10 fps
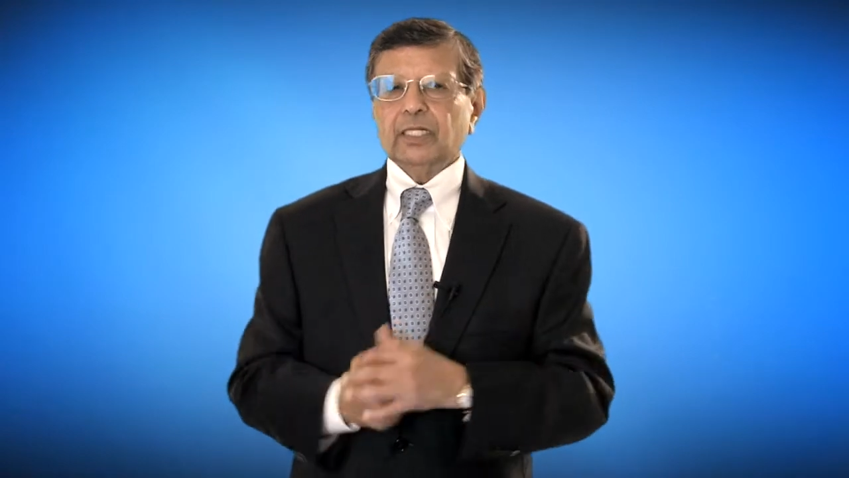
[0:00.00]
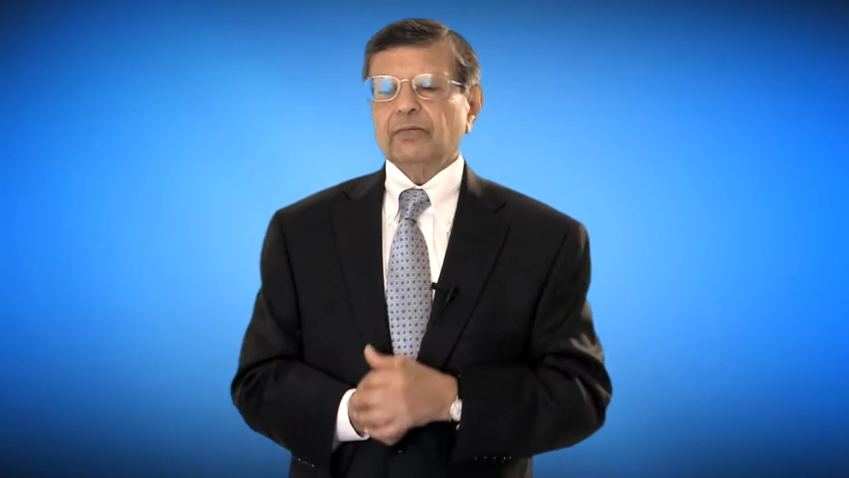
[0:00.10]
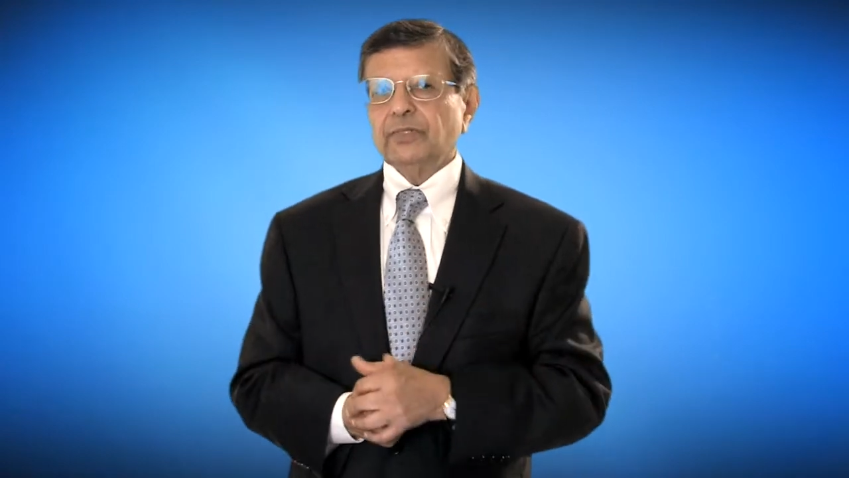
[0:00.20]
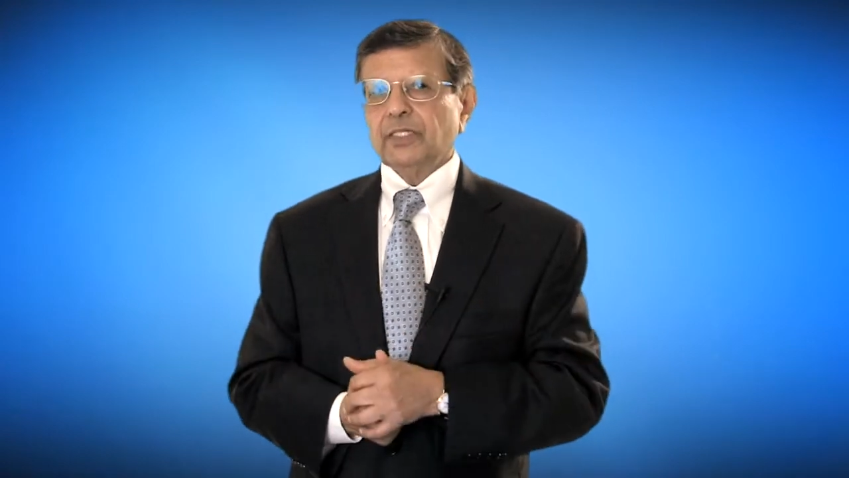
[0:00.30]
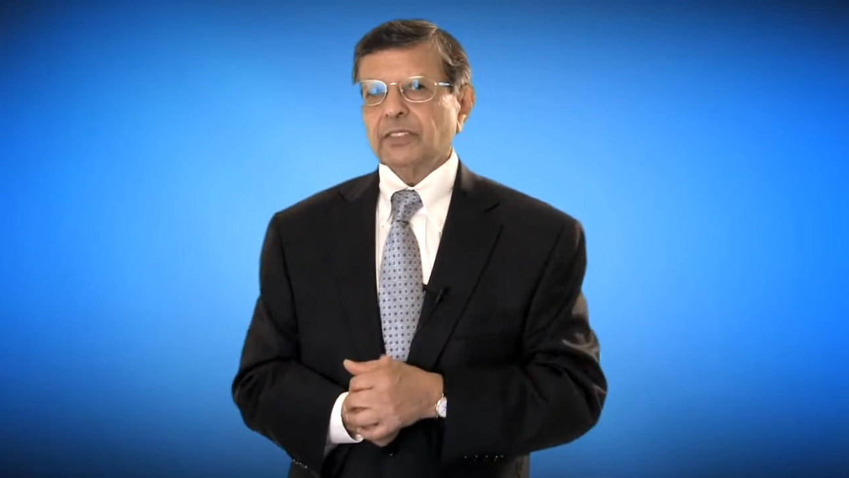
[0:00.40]

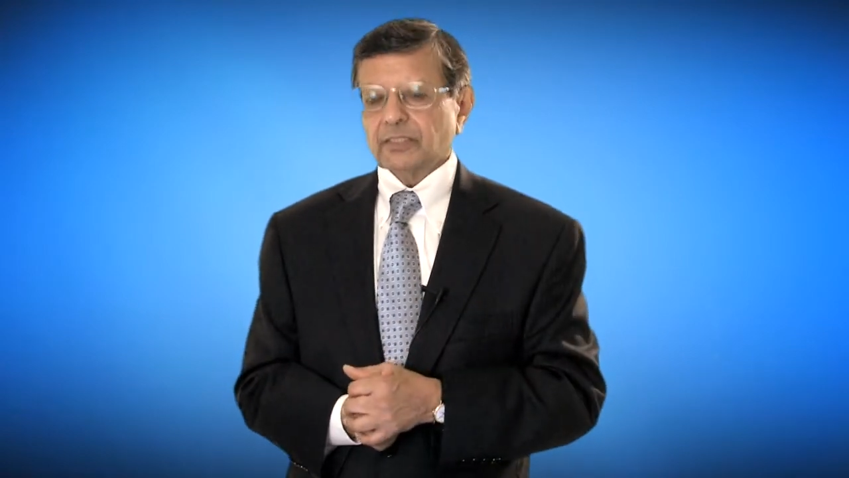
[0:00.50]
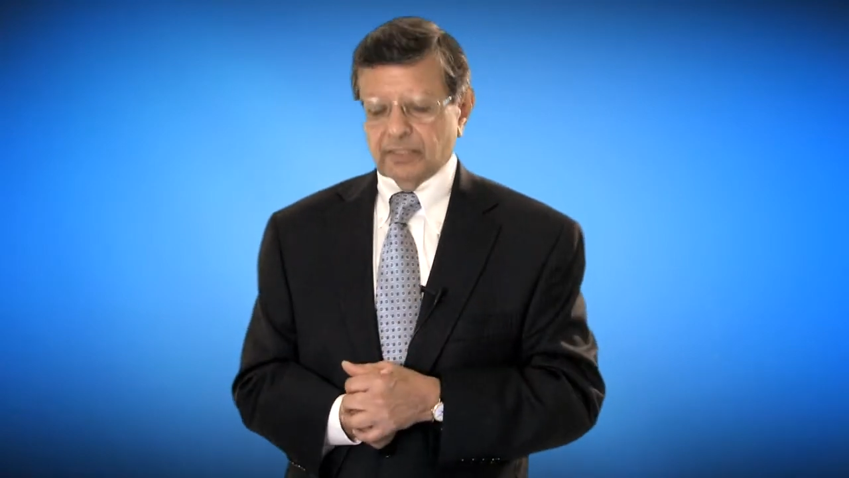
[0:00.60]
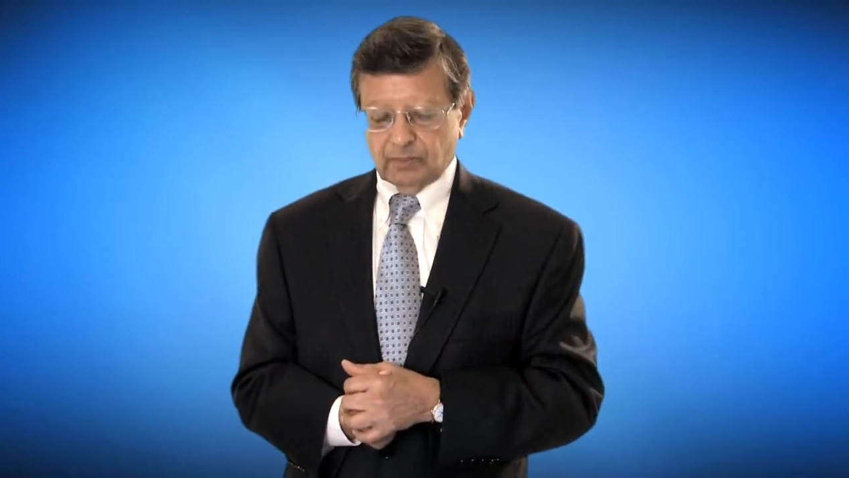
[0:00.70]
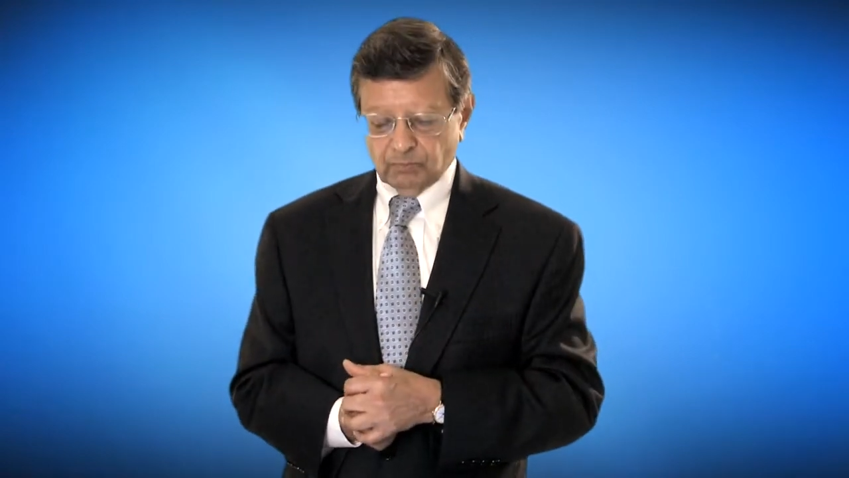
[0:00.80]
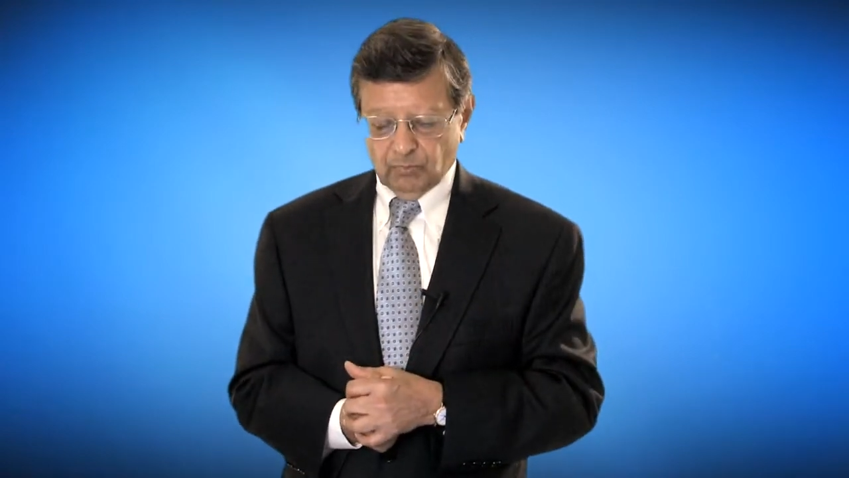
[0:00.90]
evidence
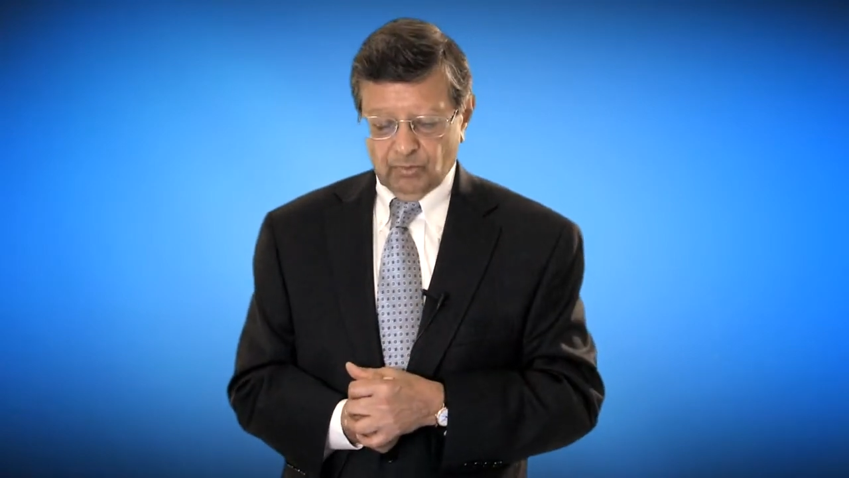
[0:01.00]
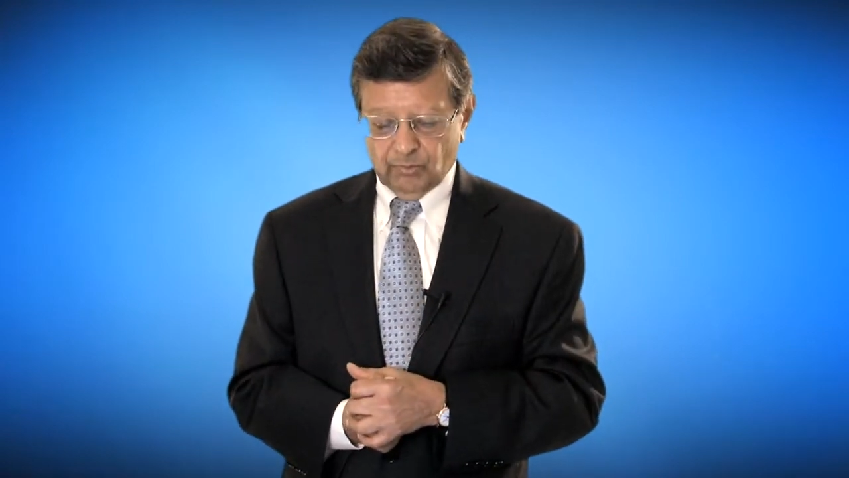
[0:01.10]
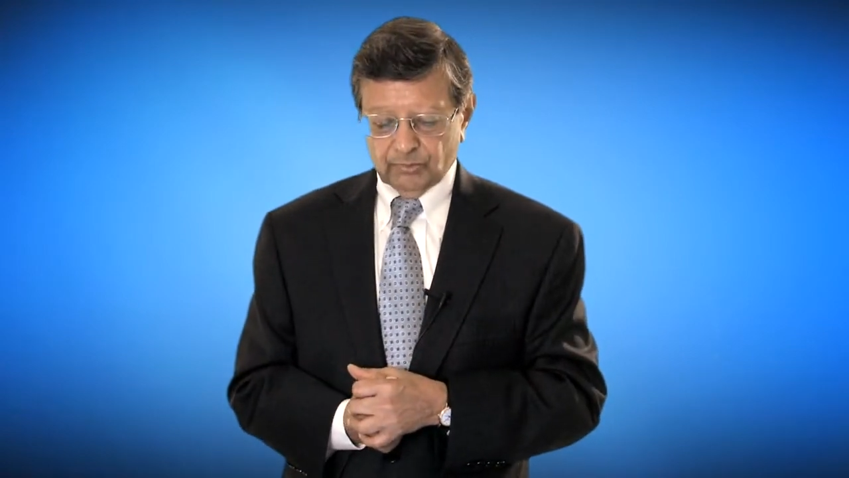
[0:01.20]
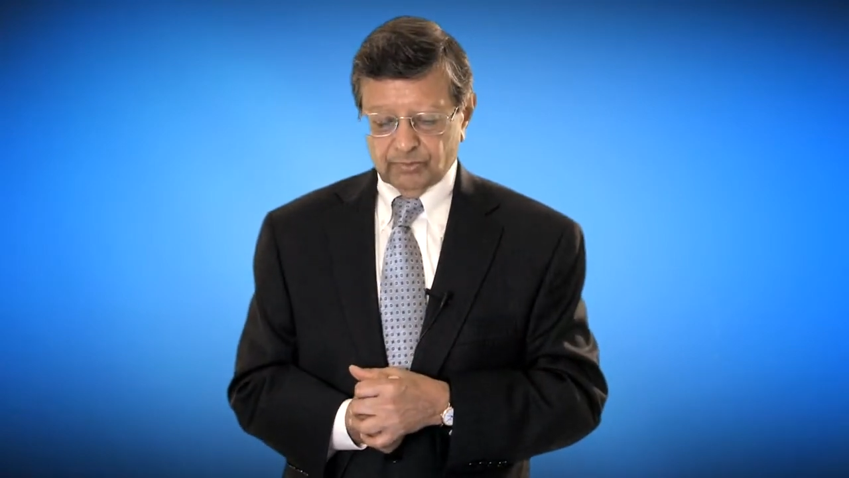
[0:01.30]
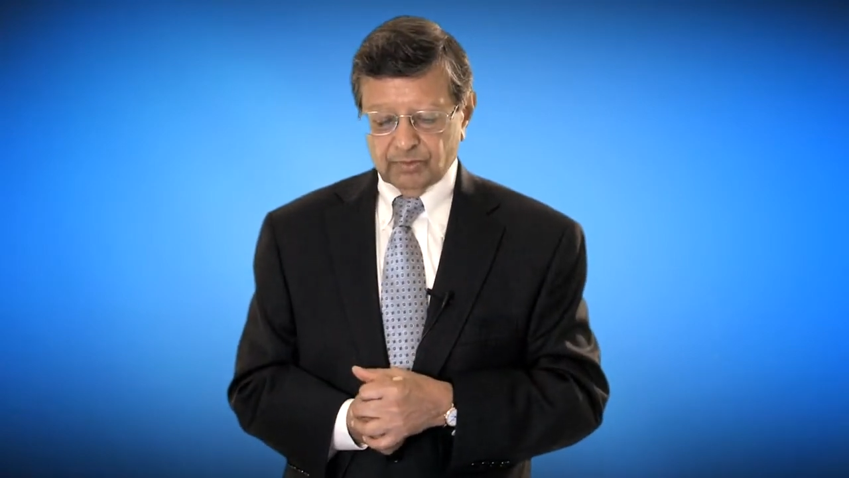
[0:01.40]
that
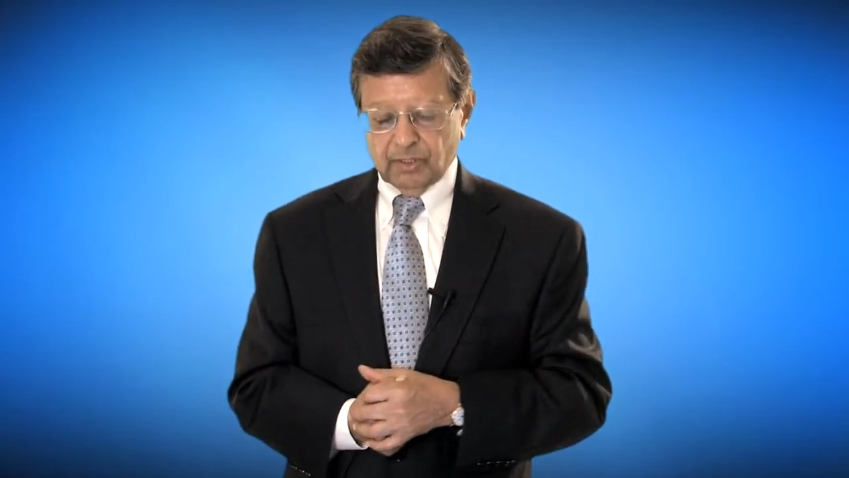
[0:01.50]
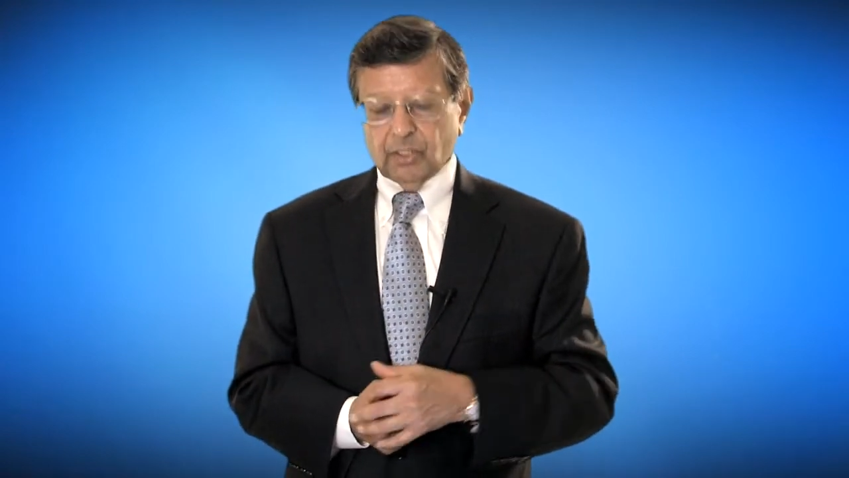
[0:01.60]
both